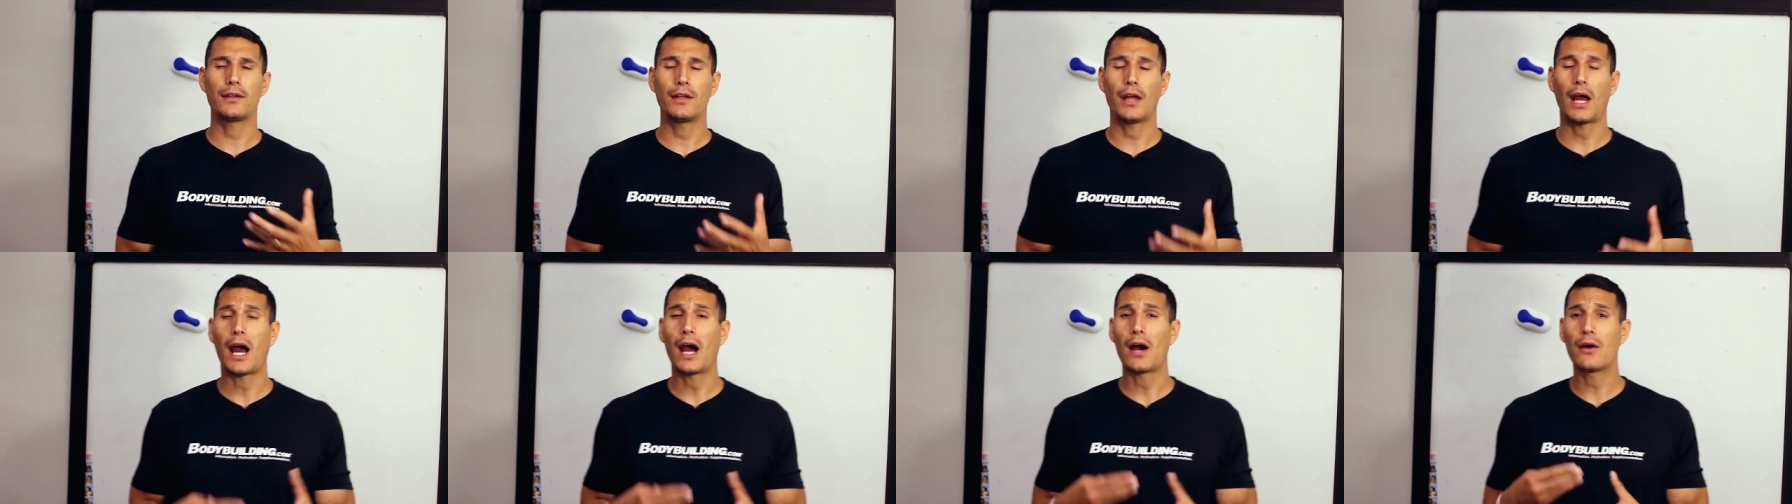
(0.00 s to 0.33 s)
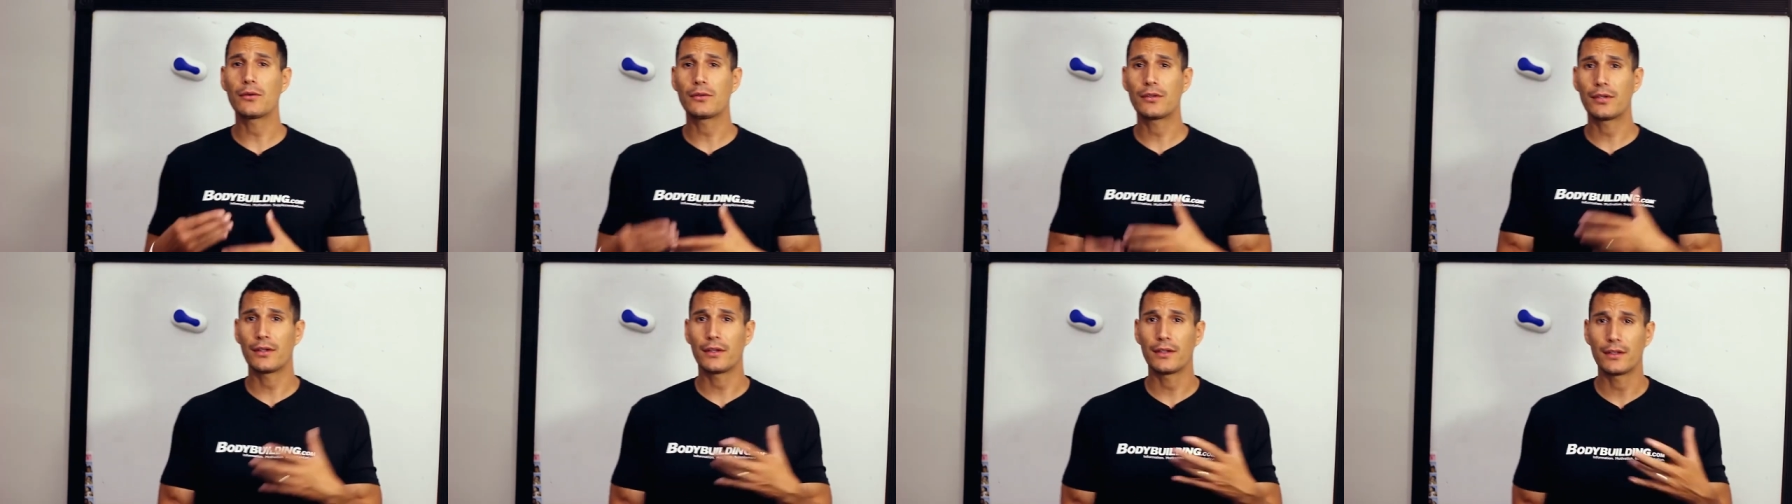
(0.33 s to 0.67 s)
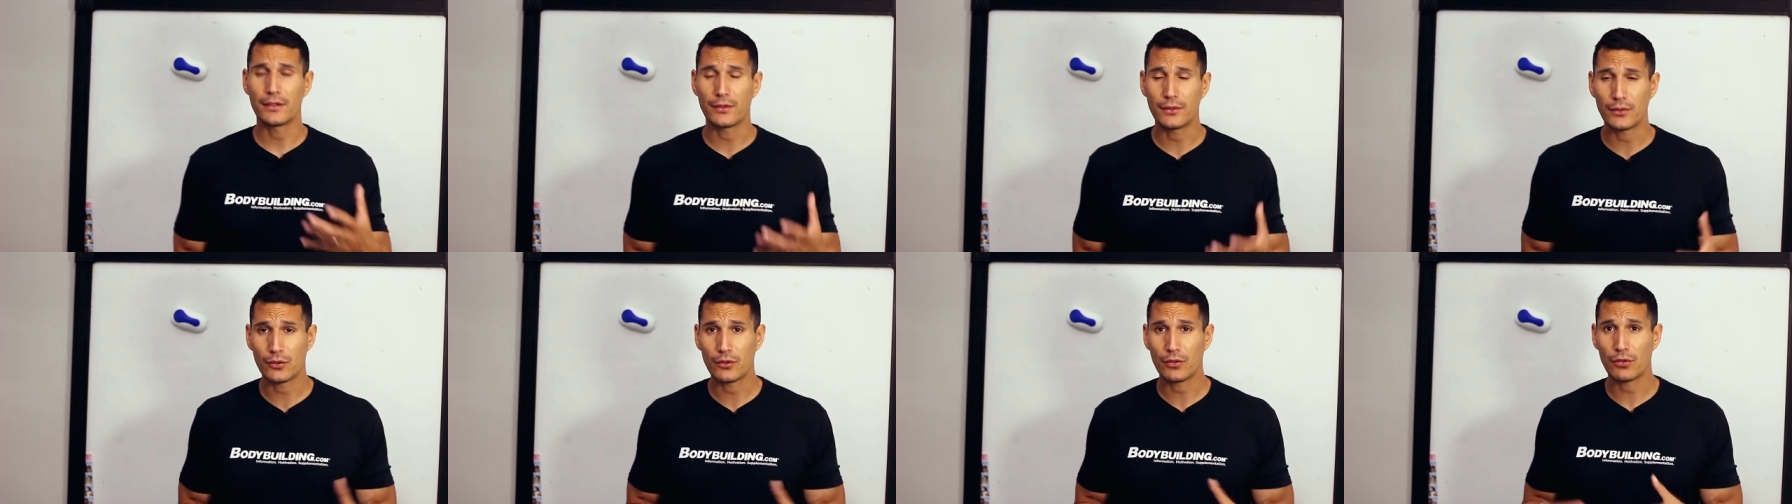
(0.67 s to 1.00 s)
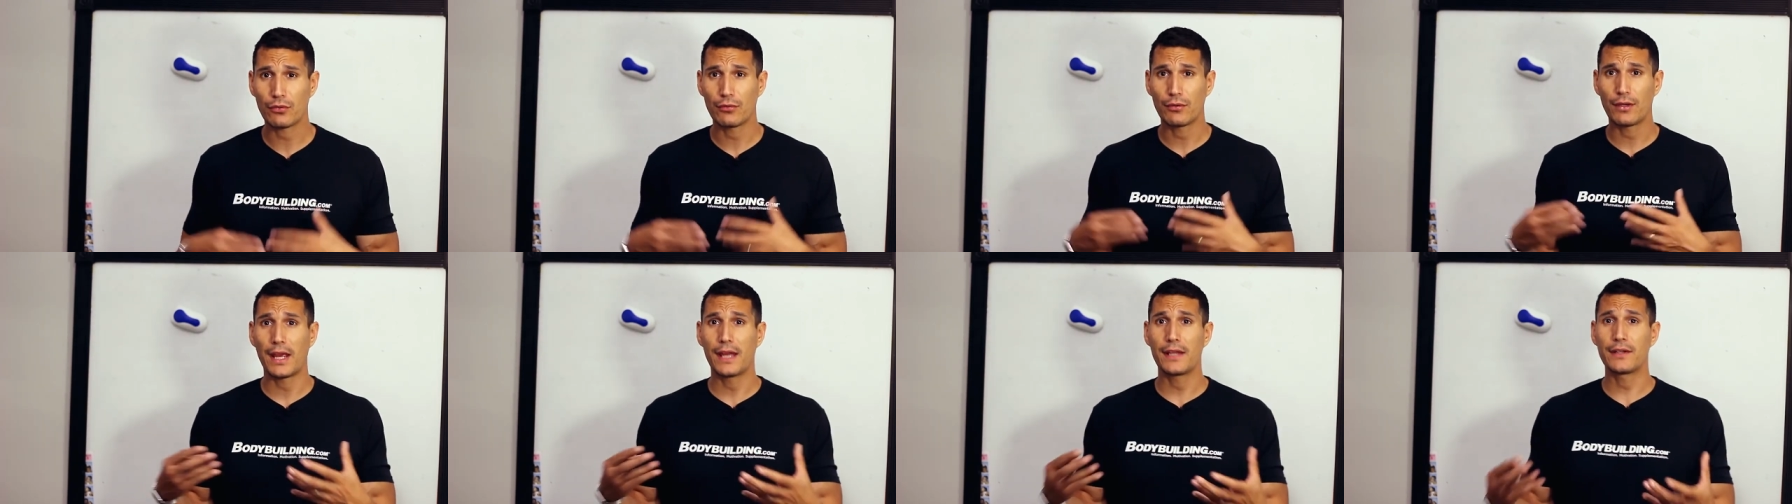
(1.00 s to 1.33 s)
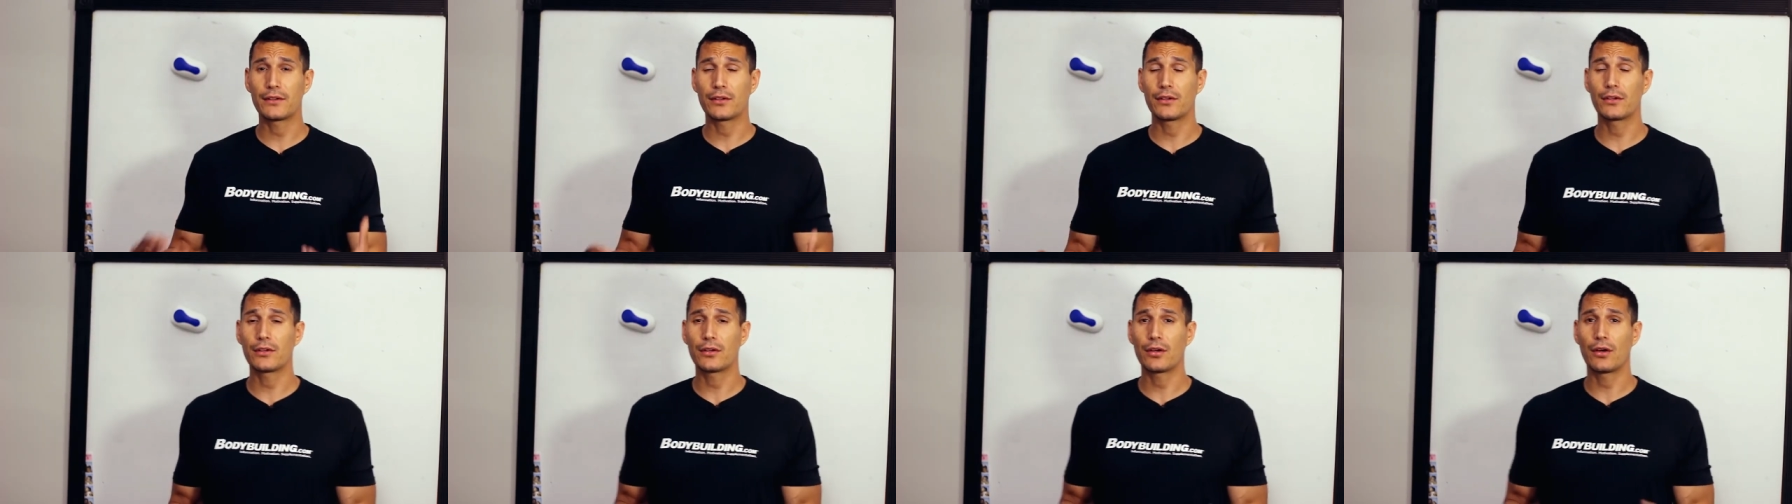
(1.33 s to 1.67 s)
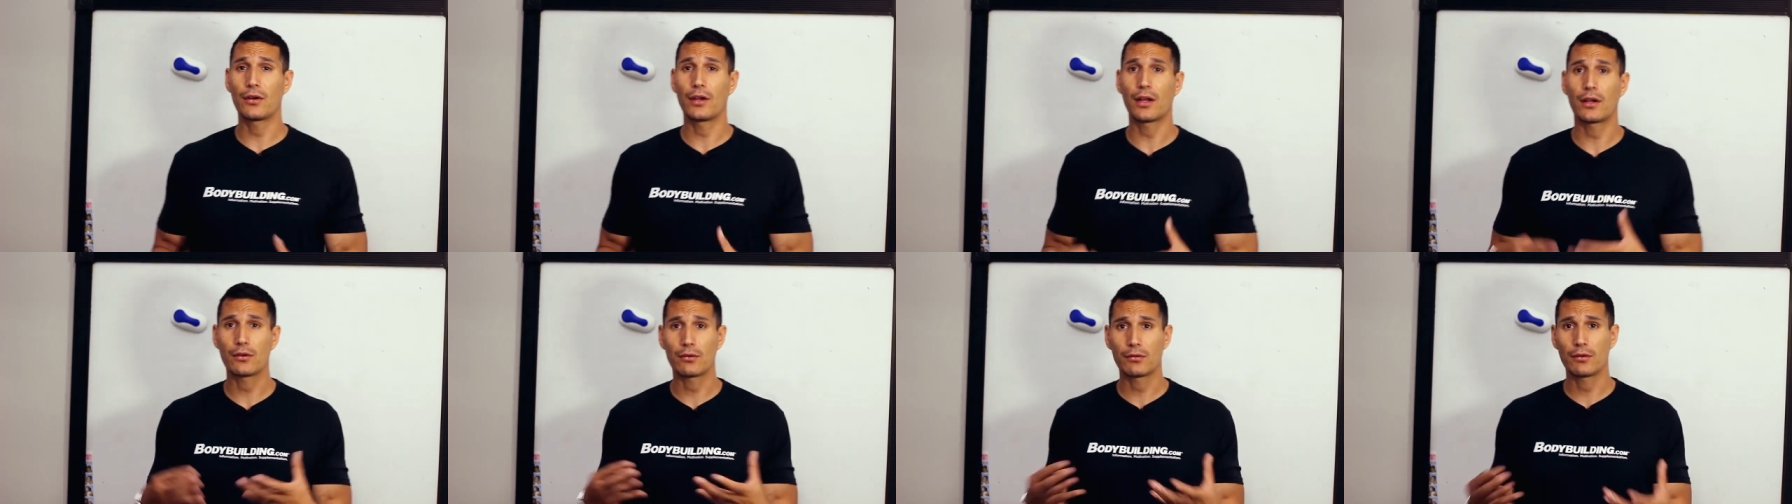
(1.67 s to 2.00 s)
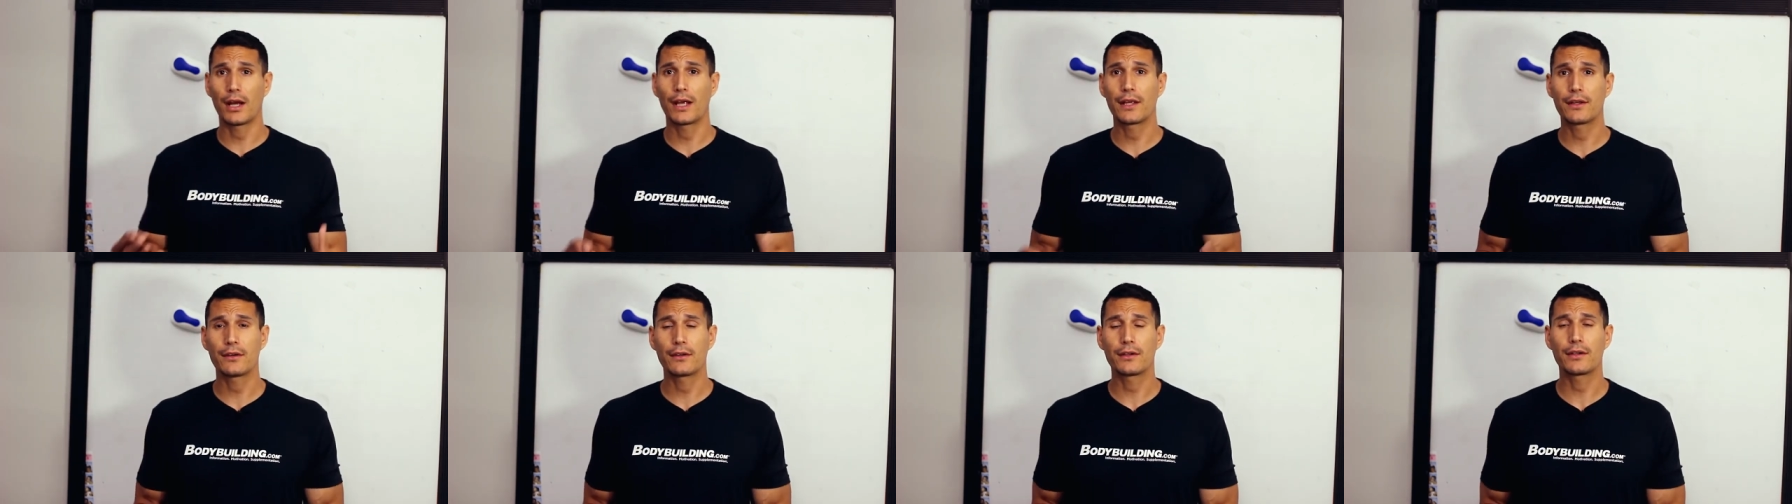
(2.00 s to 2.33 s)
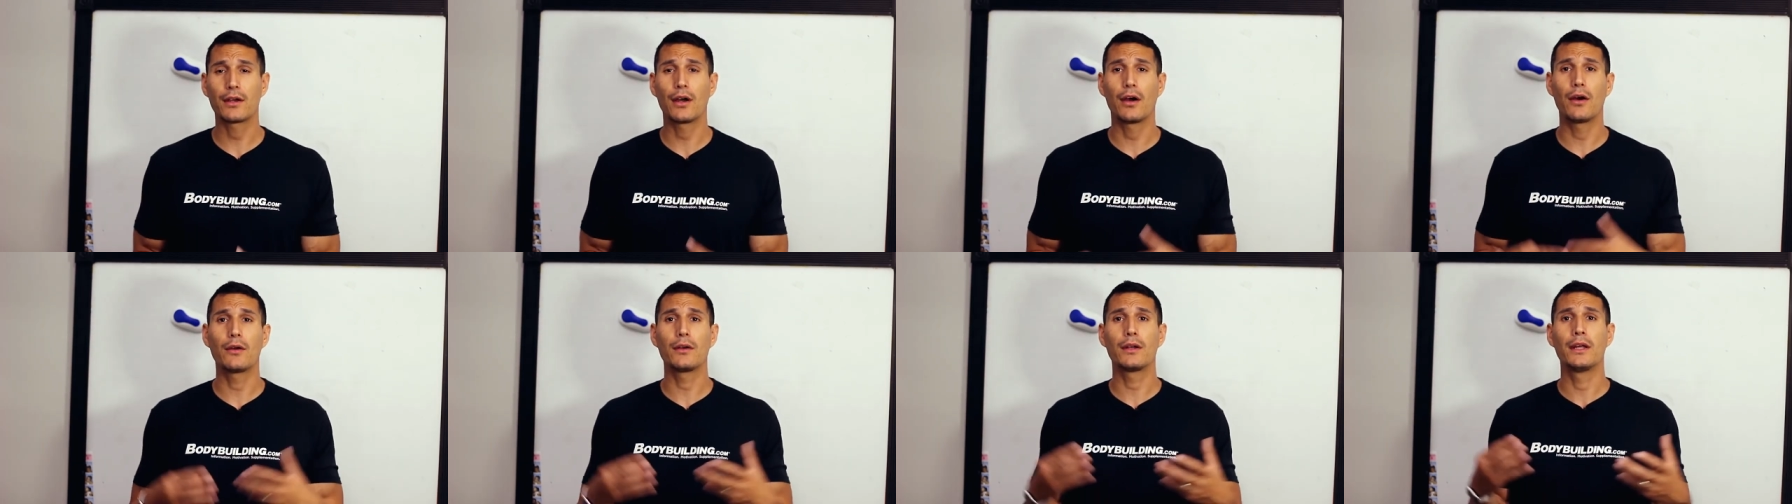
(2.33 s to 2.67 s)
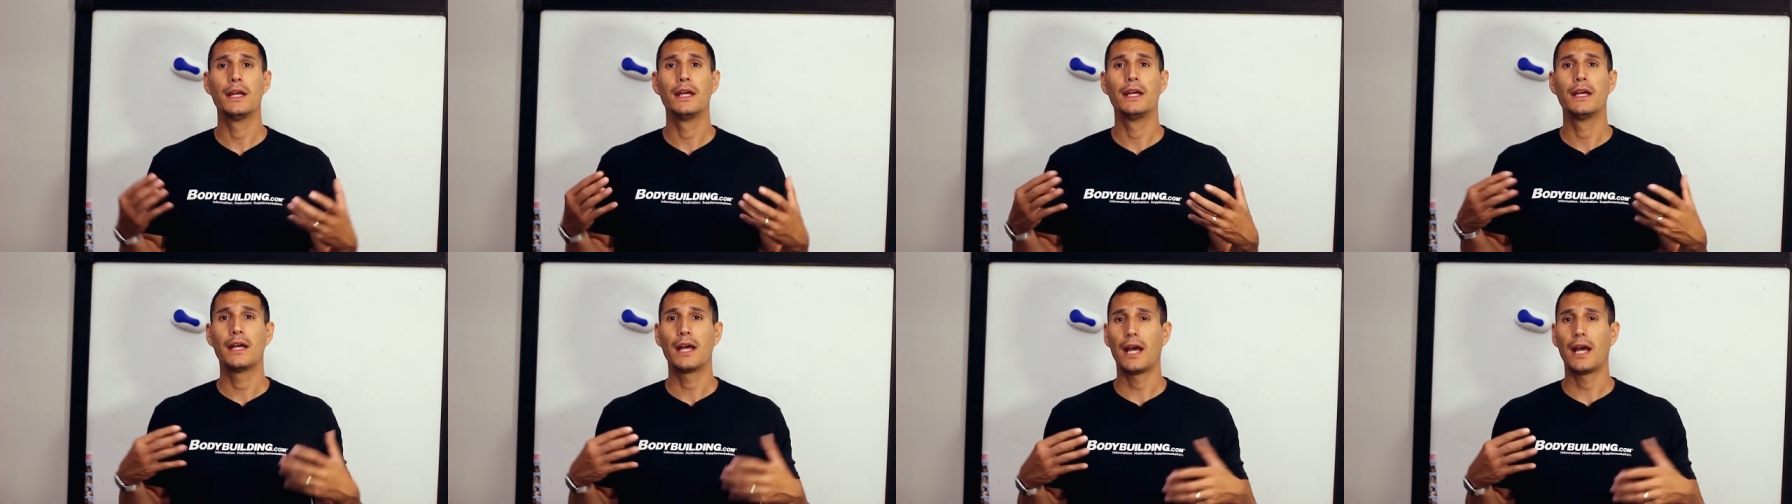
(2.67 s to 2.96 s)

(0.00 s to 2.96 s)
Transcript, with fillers: how to create good code, how to write good code,